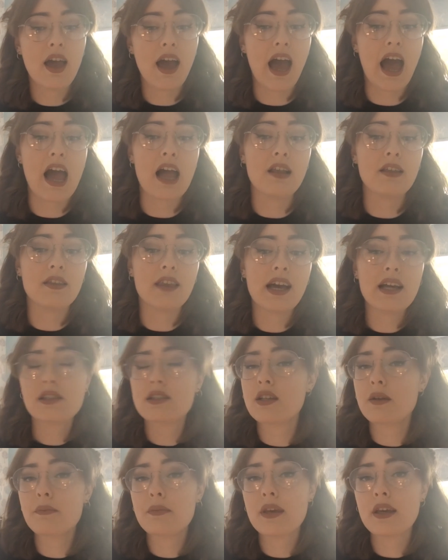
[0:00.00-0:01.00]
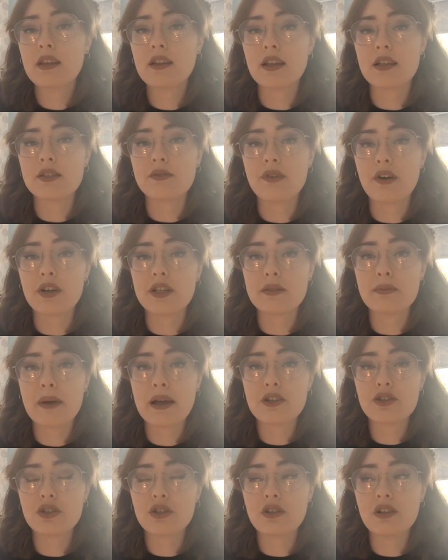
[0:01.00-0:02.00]
and that's something that's very
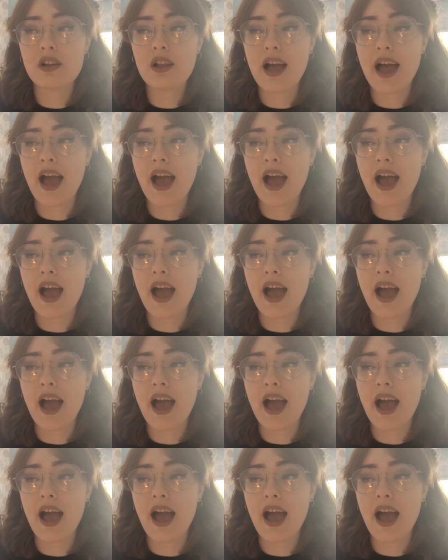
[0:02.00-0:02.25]
special.